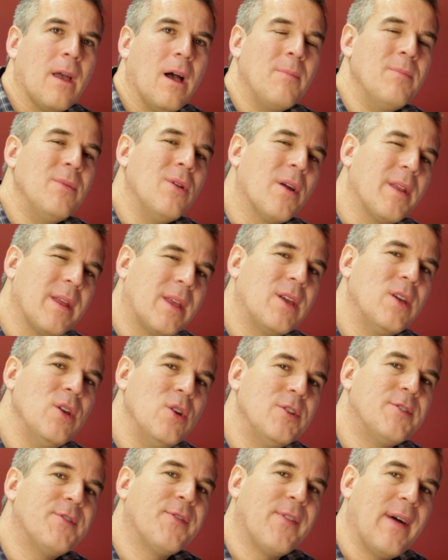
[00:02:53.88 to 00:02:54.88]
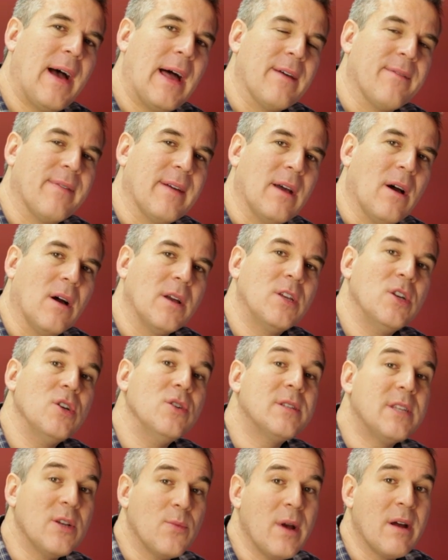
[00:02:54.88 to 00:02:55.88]
I'm not a huge fan of it. I
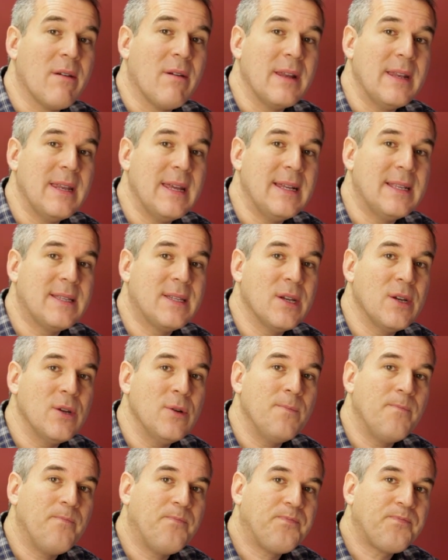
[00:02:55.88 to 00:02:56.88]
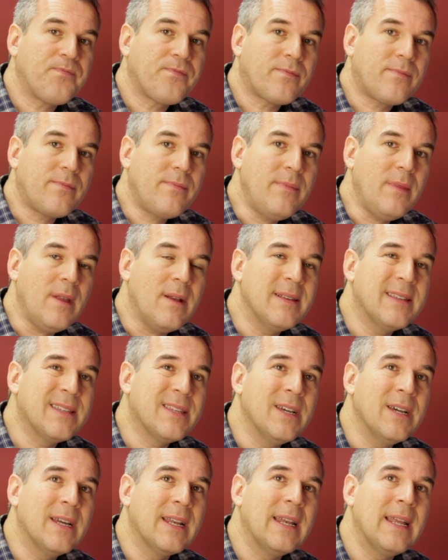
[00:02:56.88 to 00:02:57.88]
use it where I need to.
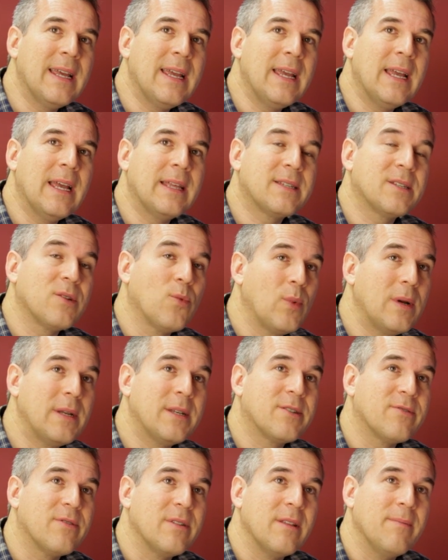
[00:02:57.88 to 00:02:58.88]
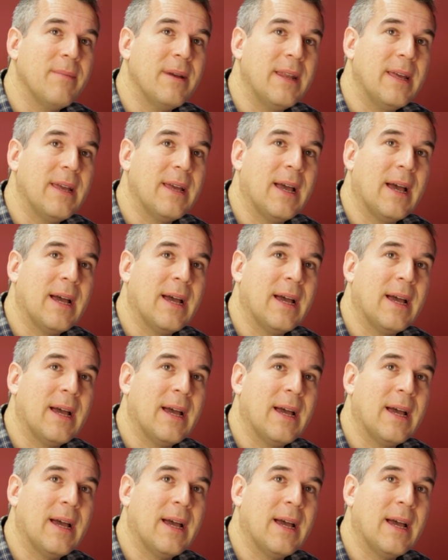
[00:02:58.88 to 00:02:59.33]
Certainly it's the winter at the minute,